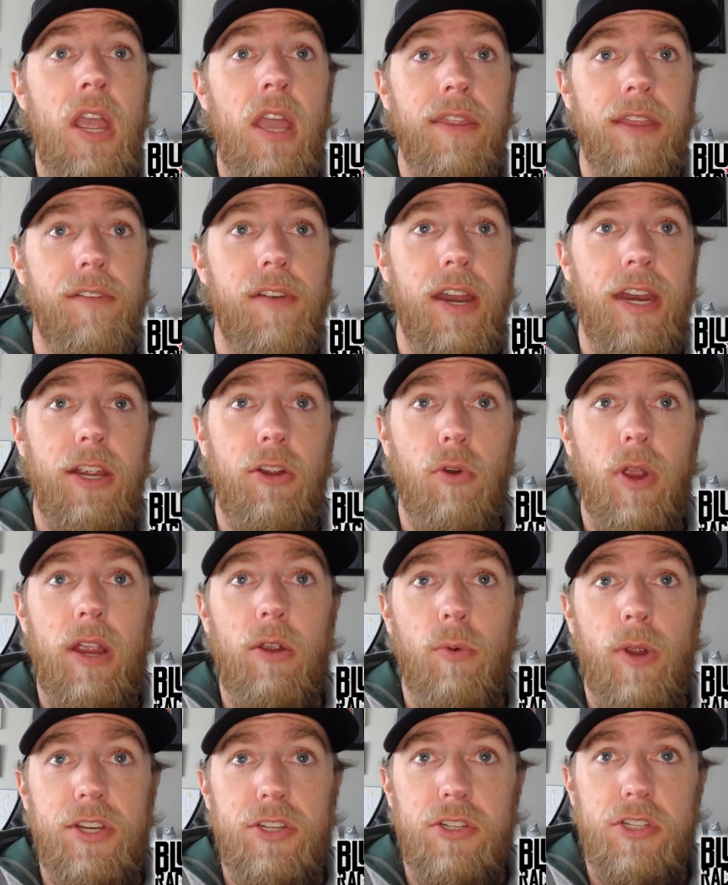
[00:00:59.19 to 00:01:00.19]
They've got a great
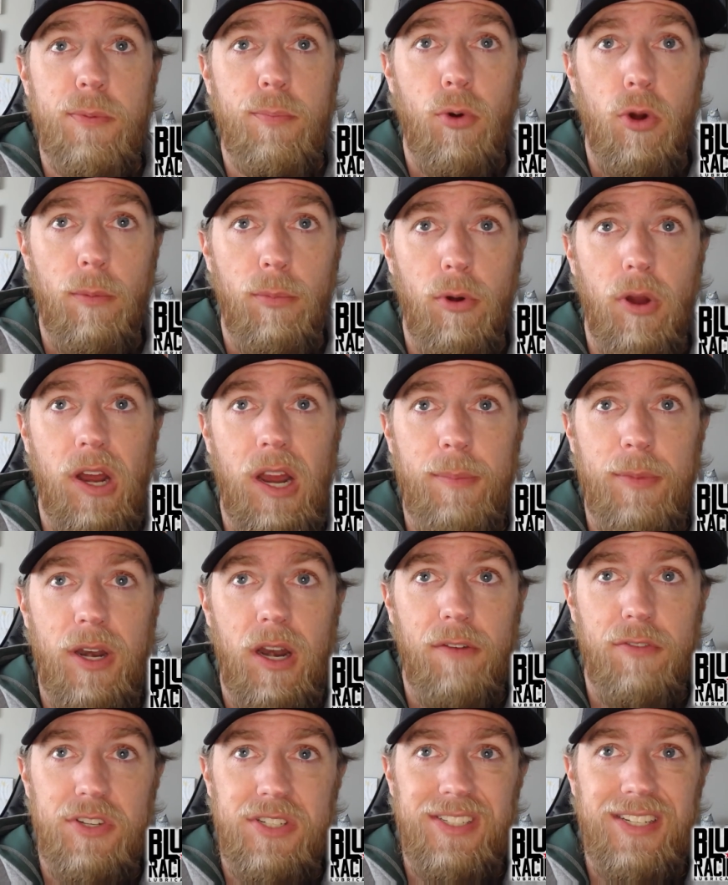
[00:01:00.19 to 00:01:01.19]
racer support program that
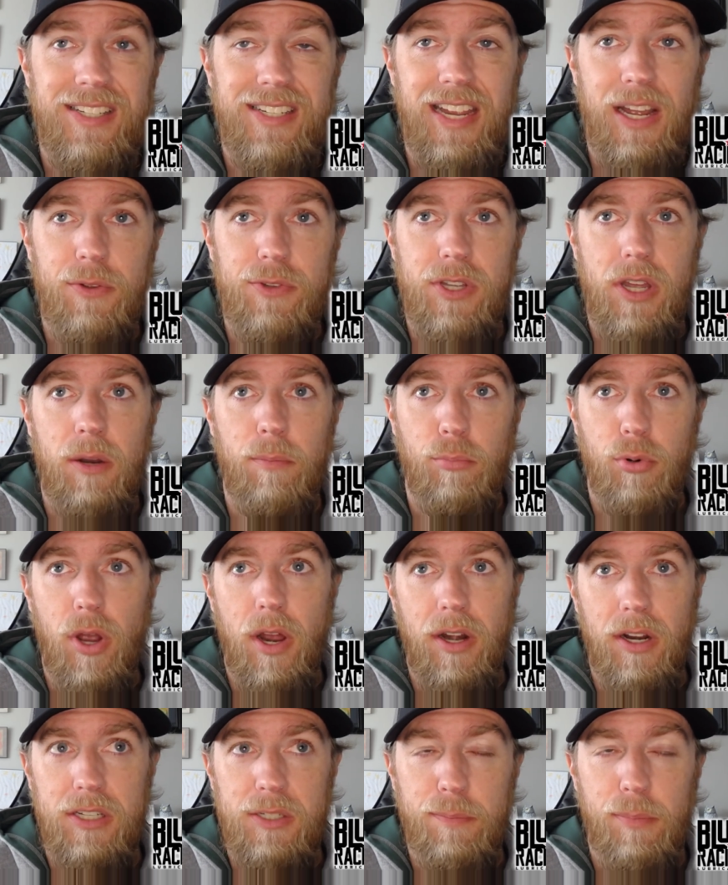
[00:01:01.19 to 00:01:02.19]
offers discounts on
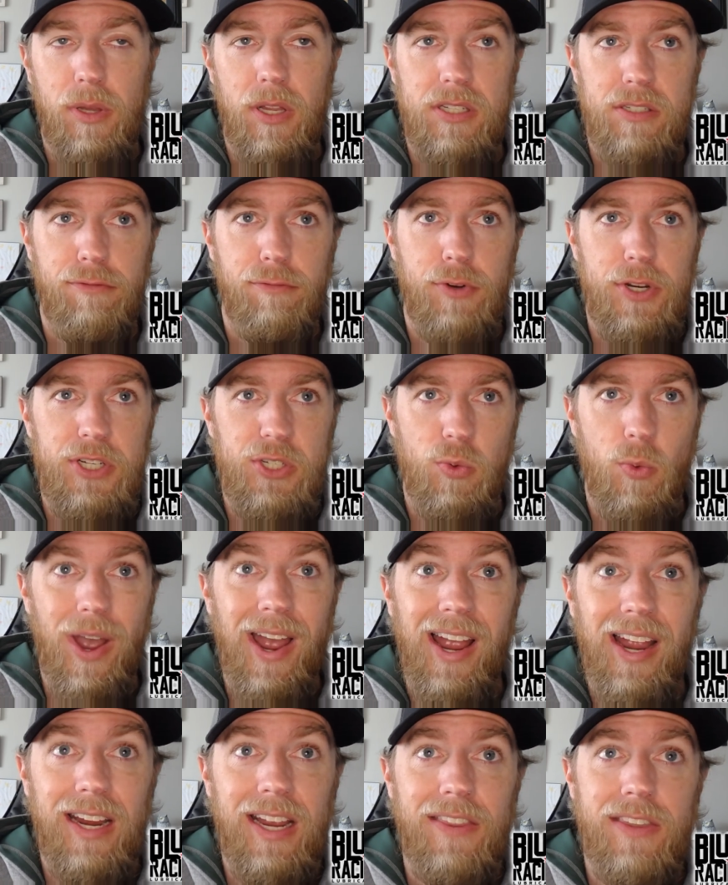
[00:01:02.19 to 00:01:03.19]
products plus free
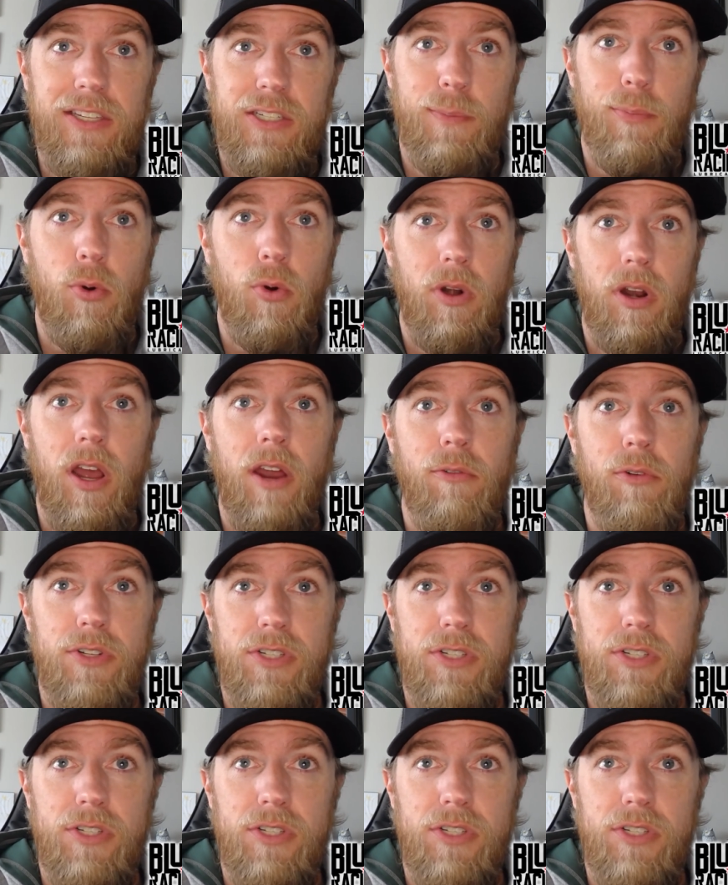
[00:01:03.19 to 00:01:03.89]
swag, and they support hundreds